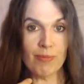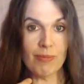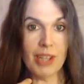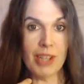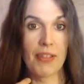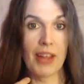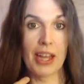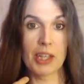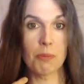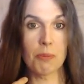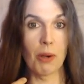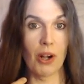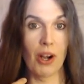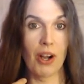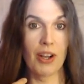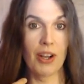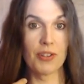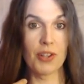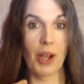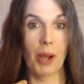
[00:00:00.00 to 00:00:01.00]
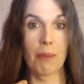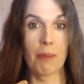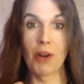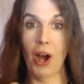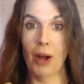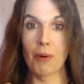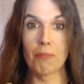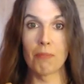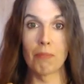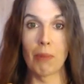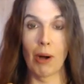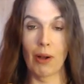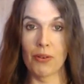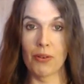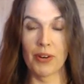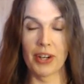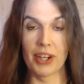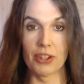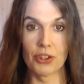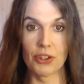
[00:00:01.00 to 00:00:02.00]
and that's because I'm not
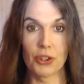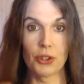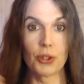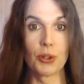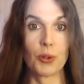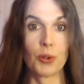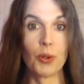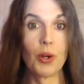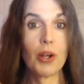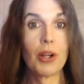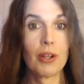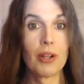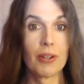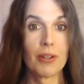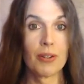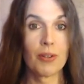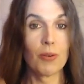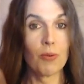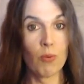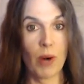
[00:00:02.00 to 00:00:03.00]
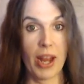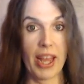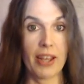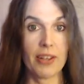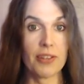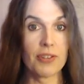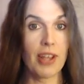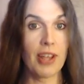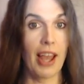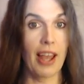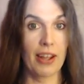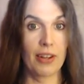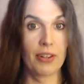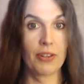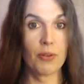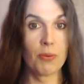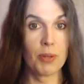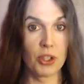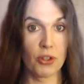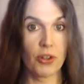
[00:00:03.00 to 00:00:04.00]
bothering to raise
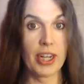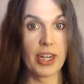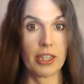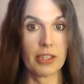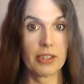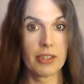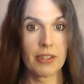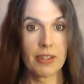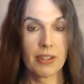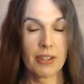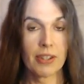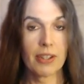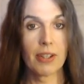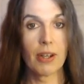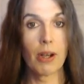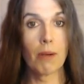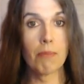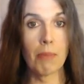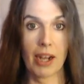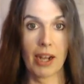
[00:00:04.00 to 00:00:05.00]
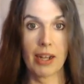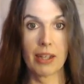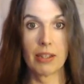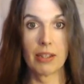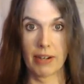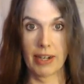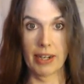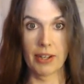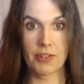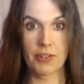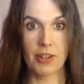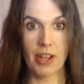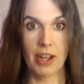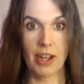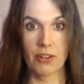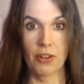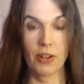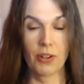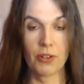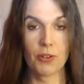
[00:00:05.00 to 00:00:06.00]
and retreat my larynx
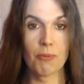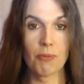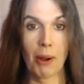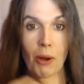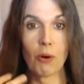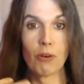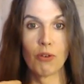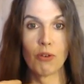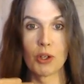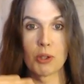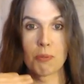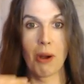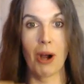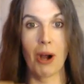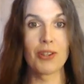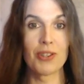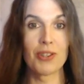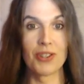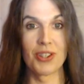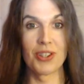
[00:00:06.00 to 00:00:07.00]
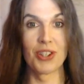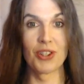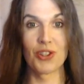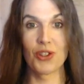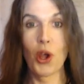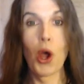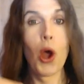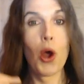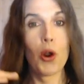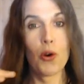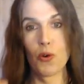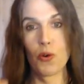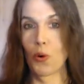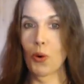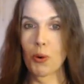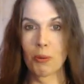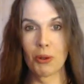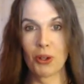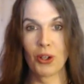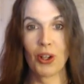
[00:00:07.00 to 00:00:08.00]
at all. My whole voice box is in its
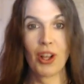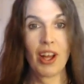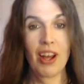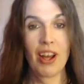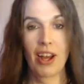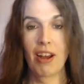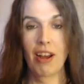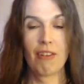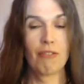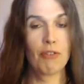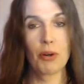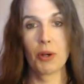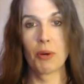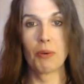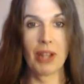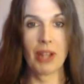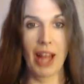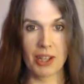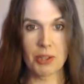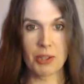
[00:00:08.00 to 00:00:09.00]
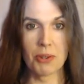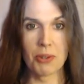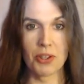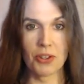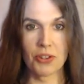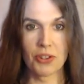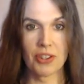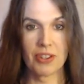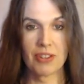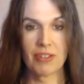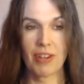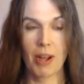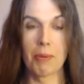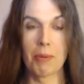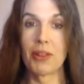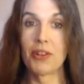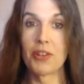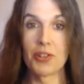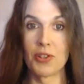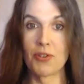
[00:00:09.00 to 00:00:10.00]
normal, very relaxed position. I
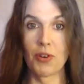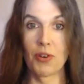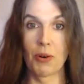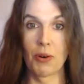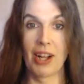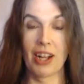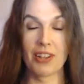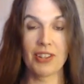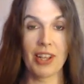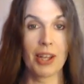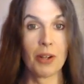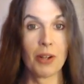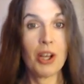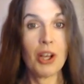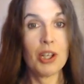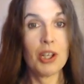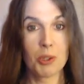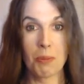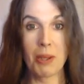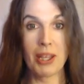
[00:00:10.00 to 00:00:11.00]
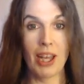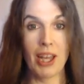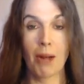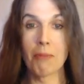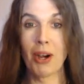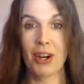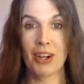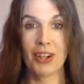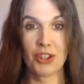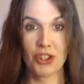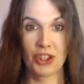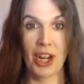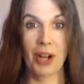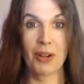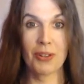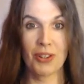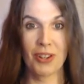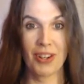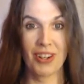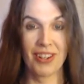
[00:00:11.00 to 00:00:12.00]
mean, this is very relaxed. And speaking, I'm not going to
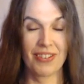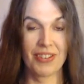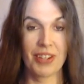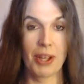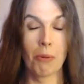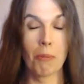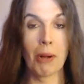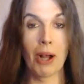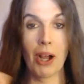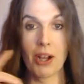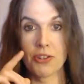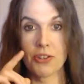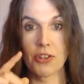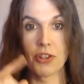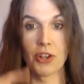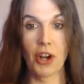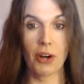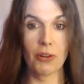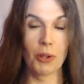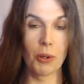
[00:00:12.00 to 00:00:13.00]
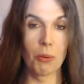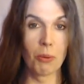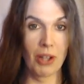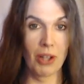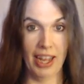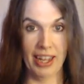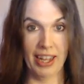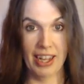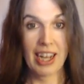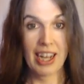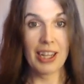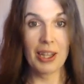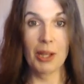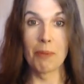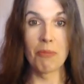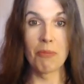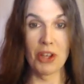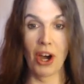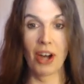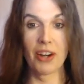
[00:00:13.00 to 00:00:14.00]
shout on the tone because not only will I
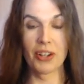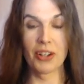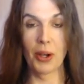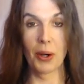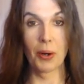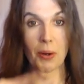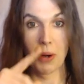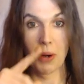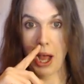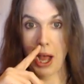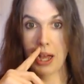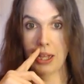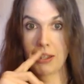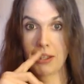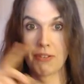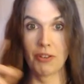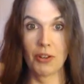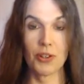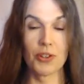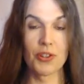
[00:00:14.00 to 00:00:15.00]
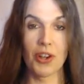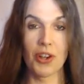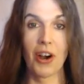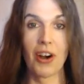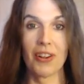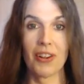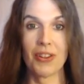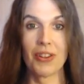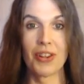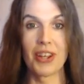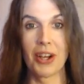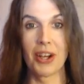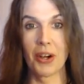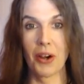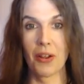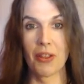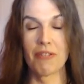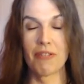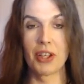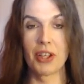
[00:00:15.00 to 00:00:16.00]
clip the audio levels on
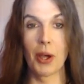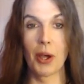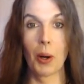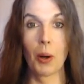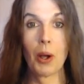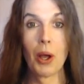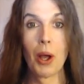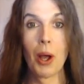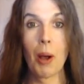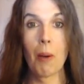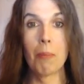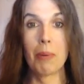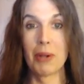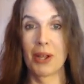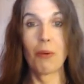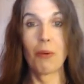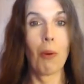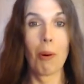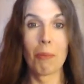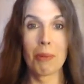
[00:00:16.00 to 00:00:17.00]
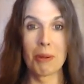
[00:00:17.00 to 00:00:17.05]
the video, but it won't